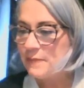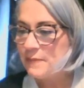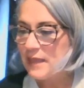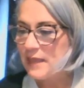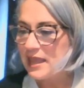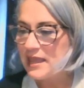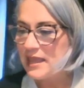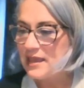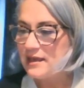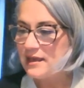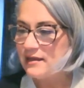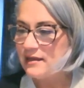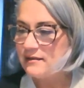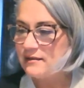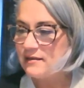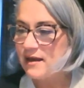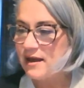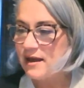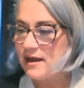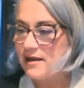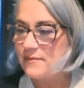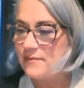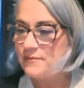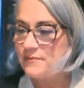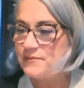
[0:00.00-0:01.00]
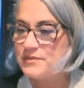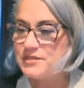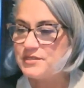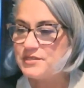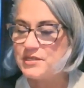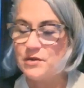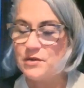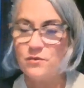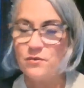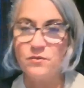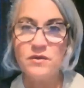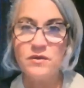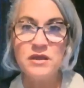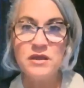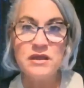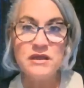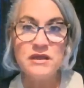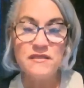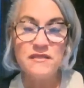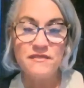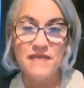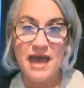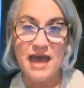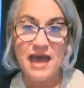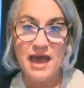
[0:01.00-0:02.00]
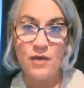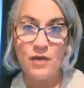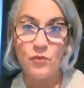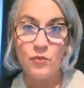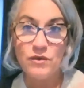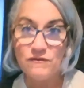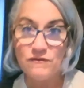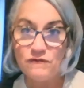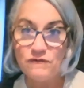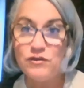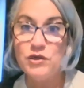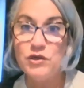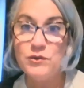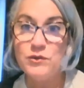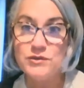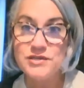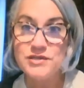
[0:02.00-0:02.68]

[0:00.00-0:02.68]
And so that review